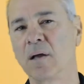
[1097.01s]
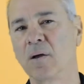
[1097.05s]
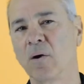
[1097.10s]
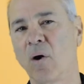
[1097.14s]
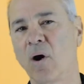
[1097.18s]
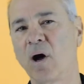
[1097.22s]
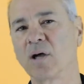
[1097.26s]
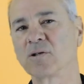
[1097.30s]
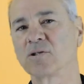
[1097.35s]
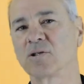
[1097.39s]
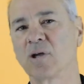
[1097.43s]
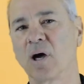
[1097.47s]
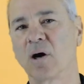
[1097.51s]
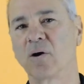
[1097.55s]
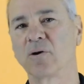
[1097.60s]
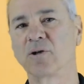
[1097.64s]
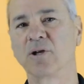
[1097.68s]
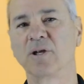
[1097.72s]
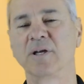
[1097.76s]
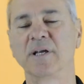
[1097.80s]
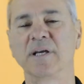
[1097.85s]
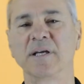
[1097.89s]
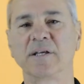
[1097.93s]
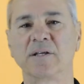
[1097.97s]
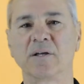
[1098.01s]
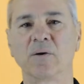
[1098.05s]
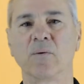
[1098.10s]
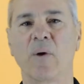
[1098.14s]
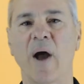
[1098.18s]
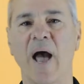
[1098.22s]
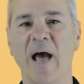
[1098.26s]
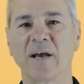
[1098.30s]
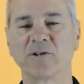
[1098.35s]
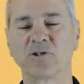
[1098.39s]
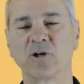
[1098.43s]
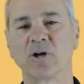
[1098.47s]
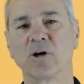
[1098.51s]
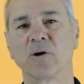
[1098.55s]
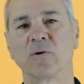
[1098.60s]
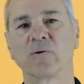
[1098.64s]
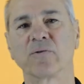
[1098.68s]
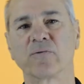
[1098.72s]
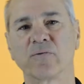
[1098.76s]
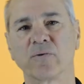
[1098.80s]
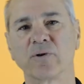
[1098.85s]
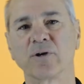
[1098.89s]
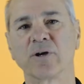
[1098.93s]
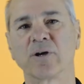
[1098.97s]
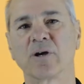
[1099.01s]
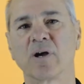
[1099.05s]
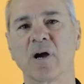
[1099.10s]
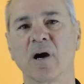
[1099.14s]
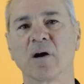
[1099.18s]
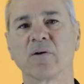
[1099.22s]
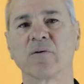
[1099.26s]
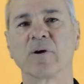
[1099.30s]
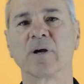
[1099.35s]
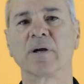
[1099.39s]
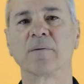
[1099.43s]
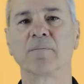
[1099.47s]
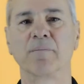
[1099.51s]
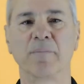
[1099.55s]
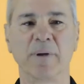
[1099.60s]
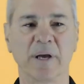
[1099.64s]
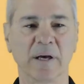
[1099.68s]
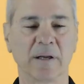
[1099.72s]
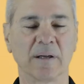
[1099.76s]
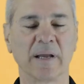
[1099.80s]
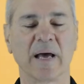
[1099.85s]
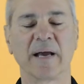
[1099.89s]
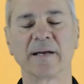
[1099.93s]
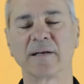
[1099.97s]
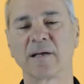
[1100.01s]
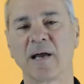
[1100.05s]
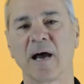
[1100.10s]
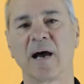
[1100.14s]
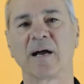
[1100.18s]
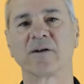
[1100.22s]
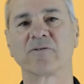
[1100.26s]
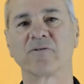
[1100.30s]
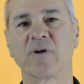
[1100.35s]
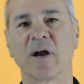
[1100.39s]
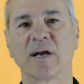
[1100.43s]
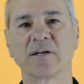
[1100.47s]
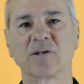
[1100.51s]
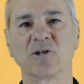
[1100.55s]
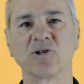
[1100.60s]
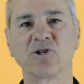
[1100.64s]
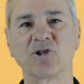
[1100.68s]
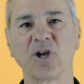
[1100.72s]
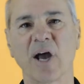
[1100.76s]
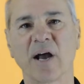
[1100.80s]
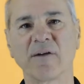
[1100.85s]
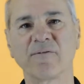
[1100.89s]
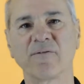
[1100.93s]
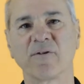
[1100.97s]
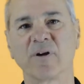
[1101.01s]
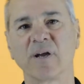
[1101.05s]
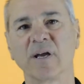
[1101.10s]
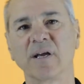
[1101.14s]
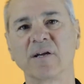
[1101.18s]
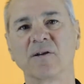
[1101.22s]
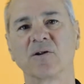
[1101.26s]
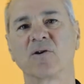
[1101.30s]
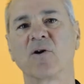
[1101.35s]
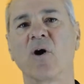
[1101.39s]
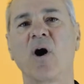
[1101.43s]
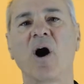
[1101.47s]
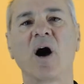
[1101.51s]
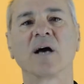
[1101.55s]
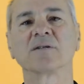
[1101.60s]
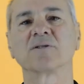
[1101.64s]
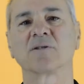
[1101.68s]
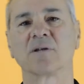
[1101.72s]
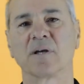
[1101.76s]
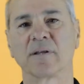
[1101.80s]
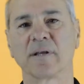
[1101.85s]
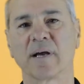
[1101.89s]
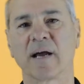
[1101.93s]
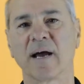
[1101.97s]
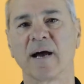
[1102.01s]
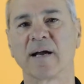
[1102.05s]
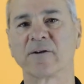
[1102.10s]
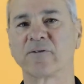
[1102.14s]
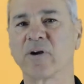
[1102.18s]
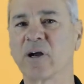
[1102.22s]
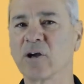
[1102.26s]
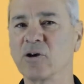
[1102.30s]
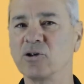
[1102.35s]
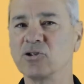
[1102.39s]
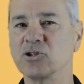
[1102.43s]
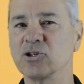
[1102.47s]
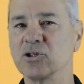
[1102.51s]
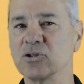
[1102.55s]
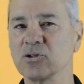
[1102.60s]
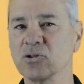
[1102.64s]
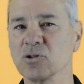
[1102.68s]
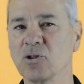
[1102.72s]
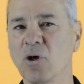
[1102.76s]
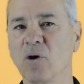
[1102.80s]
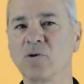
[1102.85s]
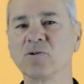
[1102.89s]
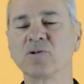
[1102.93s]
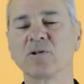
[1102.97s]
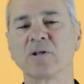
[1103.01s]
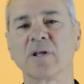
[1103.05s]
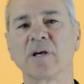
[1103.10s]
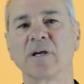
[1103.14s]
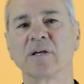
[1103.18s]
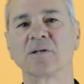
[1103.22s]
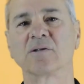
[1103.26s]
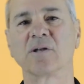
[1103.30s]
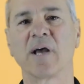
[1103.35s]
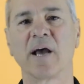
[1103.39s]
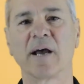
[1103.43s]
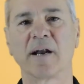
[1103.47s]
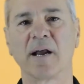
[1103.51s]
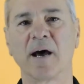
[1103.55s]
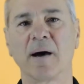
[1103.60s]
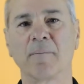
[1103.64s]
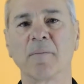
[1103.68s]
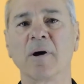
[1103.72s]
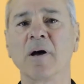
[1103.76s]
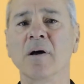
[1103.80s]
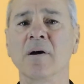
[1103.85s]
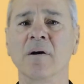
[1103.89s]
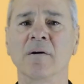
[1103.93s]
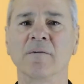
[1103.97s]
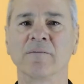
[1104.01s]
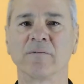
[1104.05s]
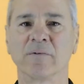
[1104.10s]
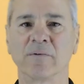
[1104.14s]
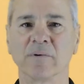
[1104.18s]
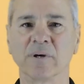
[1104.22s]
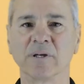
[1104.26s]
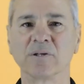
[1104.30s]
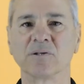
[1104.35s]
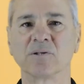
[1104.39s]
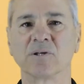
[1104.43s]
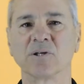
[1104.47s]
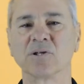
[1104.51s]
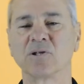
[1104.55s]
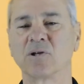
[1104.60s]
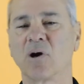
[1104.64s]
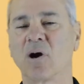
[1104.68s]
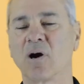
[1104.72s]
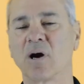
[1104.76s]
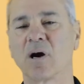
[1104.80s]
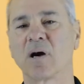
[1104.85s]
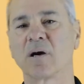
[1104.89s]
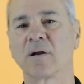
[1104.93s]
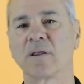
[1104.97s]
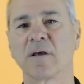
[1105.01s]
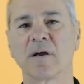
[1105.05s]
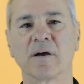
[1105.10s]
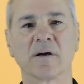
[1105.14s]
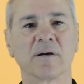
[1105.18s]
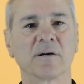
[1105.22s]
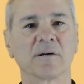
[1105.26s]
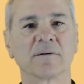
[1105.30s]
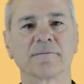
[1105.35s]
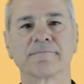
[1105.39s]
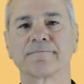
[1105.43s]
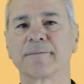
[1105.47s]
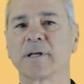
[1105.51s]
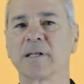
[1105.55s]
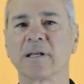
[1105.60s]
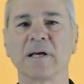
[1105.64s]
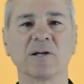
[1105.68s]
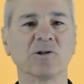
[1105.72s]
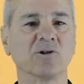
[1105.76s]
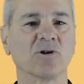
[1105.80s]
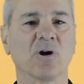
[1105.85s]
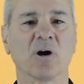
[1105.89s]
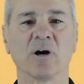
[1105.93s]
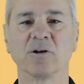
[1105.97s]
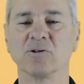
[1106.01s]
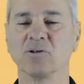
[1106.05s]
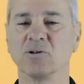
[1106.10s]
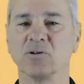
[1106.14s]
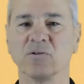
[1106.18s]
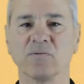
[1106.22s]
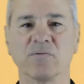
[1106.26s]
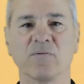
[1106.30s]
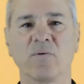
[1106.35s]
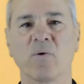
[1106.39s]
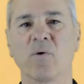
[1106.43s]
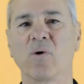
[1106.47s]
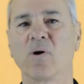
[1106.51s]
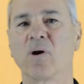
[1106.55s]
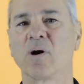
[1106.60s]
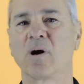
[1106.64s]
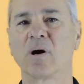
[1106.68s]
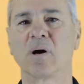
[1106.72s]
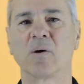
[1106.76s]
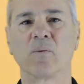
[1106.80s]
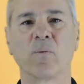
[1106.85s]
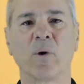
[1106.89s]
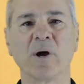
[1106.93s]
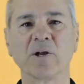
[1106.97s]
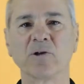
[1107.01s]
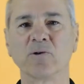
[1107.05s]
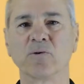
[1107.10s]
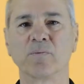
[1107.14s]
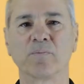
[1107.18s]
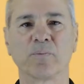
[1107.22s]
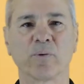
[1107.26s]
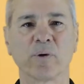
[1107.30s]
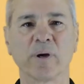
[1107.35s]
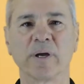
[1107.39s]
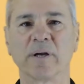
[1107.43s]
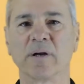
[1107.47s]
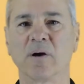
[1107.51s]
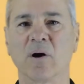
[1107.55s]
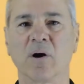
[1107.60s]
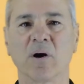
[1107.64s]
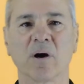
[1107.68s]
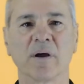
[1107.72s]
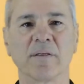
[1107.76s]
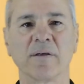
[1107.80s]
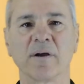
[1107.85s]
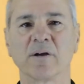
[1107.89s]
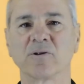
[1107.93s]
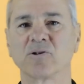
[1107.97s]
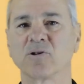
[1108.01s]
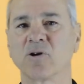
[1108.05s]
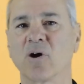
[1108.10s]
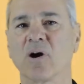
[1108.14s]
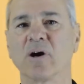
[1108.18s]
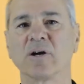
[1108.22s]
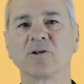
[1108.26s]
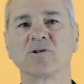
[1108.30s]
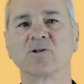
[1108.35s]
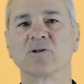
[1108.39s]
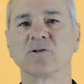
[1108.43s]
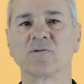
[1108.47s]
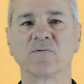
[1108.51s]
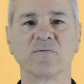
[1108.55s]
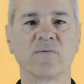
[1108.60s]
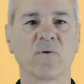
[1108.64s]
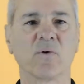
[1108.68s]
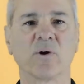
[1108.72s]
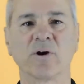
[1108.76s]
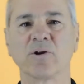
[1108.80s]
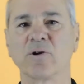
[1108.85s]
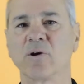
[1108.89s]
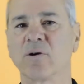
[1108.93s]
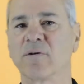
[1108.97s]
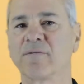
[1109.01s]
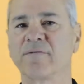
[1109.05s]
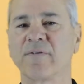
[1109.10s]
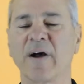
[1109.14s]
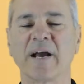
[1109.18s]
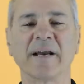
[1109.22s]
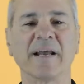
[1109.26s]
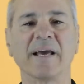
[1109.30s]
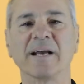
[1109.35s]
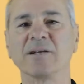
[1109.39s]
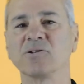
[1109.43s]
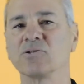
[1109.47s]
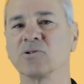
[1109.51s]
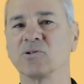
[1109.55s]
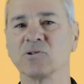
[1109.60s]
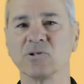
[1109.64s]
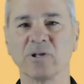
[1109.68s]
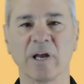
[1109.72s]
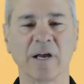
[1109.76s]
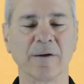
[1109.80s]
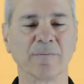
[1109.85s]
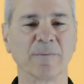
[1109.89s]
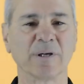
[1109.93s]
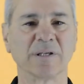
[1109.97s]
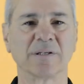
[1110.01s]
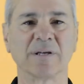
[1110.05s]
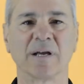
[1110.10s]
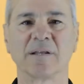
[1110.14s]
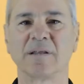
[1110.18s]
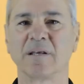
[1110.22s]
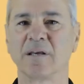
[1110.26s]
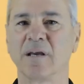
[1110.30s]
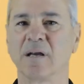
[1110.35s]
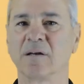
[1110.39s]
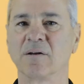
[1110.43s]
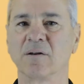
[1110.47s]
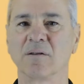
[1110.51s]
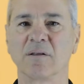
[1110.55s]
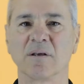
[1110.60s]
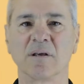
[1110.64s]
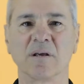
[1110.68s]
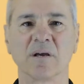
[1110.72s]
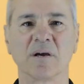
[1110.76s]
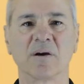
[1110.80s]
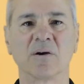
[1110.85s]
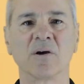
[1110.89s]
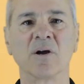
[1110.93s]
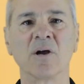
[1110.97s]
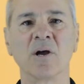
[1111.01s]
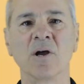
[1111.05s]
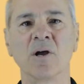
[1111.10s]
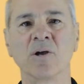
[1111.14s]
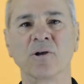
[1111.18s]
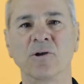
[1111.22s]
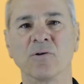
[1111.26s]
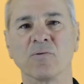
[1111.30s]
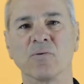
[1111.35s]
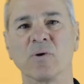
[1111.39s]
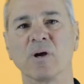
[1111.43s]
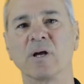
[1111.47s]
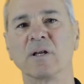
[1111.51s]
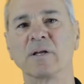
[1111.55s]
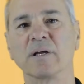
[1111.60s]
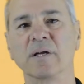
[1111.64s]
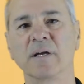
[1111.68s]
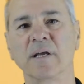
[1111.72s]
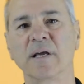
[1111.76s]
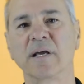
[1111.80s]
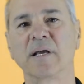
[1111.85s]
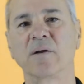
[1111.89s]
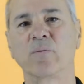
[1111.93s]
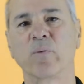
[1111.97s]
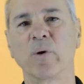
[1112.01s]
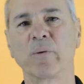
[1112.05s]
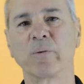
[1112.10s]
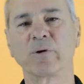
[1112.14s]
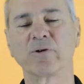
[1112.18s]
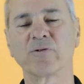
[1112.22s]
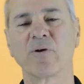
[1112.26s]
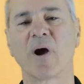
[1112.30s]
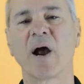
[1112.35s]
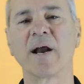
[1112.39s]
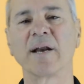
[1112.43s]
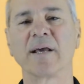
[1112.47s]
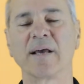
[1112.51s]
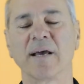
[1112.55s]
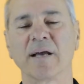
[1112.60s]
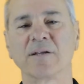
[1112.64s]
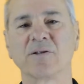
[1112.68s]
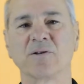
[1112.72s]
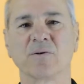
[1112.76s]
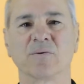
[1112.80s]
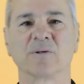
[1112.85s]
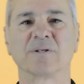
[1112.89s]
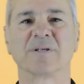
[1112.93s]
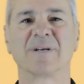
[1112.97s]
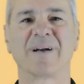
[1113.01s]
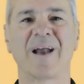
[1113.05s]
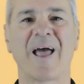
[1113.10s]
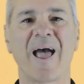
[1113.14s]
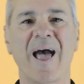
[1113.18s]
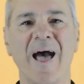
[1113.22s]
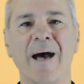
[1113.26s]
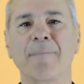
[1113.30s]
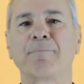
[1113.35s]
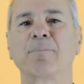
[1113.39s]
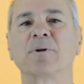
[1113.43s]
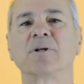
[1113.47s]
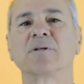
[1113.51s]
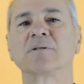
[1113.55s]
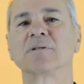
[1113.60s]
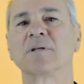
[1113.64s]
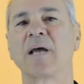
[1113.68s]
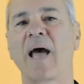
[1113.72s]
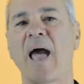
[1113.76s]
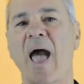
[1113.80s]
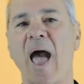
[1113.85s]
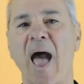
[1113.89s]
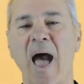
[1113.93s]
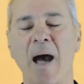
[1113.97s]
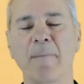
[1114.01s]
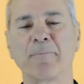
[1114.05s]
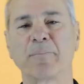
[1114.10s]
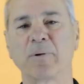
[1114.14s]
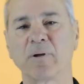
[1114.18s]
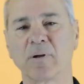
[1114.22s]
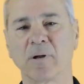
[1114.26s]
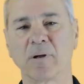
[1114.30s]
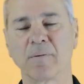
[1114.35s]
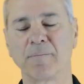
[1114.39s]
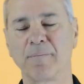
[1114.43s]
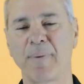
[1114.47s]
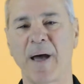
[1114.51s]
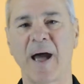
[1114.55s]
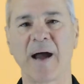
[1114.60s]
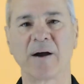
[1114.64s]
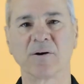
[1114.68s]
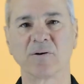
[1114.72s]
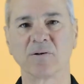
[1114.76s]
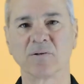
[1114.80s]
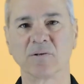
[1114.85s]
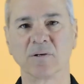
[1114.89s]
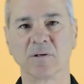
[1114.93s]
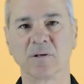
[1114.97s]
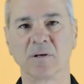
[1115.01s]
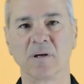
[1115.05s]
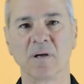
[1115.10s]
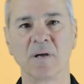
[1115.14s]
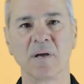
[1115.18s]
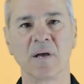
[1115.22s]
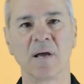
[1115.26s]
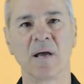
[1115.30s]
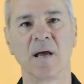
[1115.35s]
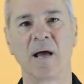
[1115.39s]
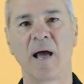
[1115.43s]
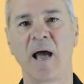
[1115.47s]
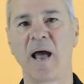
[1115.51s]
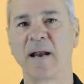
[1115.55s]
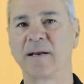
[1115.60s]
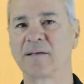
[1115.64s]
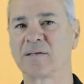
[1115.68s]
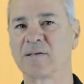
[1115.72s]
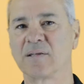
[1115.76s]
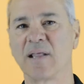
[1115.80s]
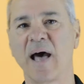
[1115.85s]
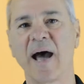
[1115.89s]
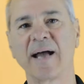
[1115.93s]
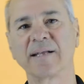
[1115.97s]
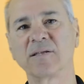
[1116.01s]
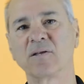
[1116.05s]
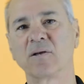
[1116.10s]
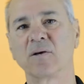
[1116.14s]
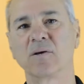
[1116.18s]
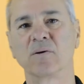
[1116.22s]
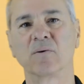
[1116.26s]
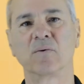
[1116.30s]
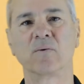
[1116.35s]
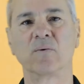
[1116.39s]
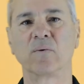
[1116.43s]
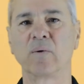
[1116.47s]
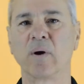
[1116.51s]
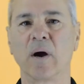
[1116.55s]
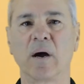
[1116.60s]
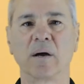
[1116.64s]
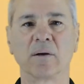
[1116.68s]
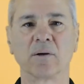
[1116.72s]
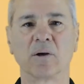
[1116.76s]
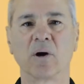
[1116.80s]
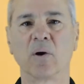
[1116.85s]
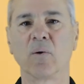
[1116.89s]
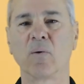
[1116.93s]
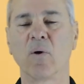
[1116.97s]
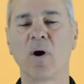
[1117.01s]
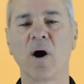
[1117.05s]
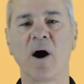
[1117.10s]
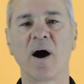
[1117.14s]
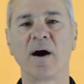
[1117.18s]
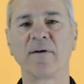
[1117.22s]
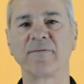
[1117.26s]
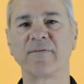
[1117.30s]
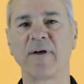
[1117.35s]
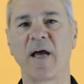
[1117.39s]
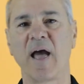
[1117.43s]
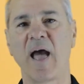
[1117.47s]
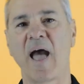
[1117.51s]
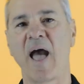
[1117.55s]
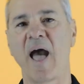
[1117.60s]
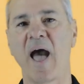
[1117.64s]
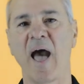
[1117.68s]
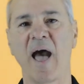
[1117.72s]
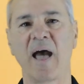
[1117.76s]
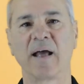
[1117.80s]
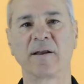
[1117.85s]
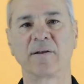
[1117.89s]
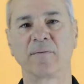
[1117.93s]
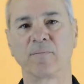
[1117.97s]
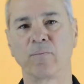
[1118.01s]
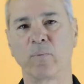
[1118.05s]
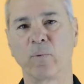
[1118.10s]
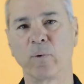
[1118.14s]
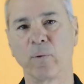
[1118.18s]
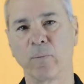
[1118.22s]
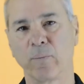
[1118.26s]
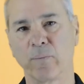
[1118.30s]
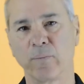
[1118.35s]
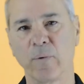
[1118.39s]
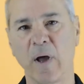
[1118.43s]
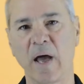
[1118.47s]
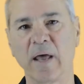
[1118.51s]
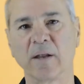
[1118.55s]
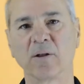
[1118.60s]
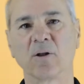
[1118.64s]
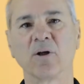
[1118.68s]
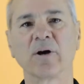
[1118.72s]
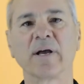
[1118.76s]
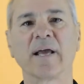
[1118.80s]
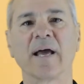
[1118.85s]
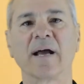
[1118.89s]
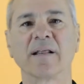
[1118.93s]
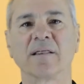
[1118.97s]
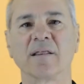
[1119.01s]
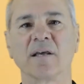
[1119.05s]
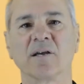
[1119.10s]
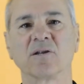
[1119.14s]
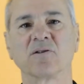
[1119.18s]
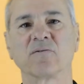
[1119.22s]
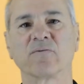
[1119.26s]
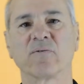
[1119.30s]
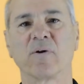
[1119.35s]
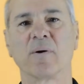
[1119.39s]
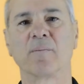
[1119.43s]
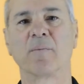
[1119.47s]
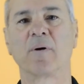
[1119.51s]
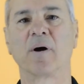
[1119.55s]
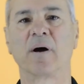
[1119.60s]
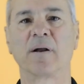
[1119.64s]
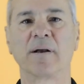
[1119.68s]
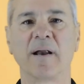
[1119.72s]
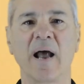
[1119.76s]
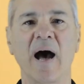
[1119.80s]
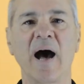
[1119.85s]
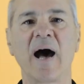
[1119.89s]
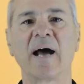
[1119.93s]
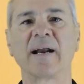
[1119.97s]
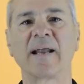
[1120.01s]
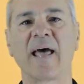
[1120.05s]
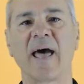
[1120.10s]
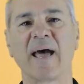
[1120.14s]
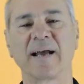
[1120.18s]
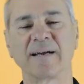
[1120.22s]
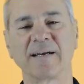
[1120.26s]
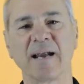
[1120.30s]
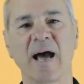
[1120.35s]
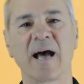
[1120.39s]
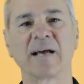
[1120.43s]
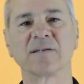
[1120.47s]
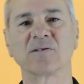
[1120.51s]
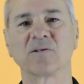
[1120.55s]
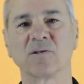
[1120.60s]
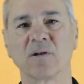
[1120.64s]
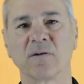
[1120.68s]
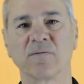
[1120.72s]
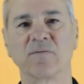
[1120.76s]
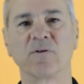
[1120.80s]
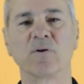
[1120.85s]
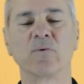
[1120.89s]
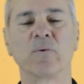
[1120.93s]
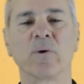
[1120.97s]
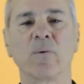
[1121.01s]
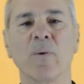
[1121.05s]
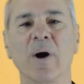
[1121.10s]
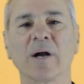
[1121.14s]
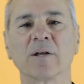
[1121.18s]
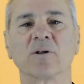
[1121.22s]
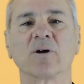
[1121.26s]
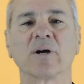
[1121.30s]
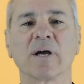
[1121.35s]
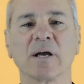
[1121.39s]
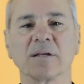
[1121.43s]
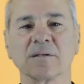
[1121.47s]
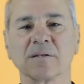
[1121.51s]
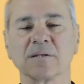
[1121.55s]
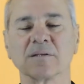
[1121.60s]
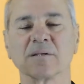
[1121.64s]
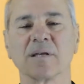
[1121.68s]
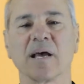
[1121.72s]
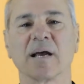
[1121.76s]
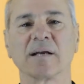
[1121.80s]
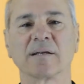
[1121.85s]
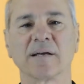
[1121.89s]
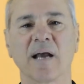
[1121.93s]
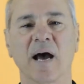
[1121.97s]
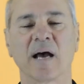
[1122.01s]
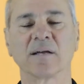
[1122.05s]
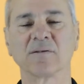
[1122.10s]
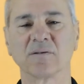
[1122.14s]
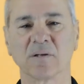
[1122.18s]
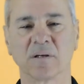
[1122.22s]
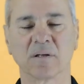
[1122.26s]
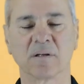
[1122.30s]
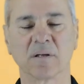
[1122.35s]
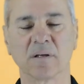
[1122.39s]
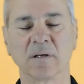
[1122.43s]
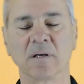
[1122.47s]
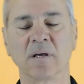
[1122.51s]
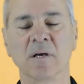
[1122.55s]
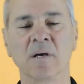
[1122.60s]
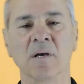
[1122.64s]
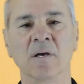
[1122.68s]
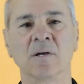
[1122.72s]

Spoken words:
Also, you need to, as you're going through your current bill and contract, to check for hidden costs on the contract, because those things add up. For instance, are there click charges for what you print? Are there charges for your financial statements at the end of the year? You really need, what we're trying to get to is an apple-to-apple comparison. And it's not to go off and look at this from a non-agnostic view. We want to look at this agnostically.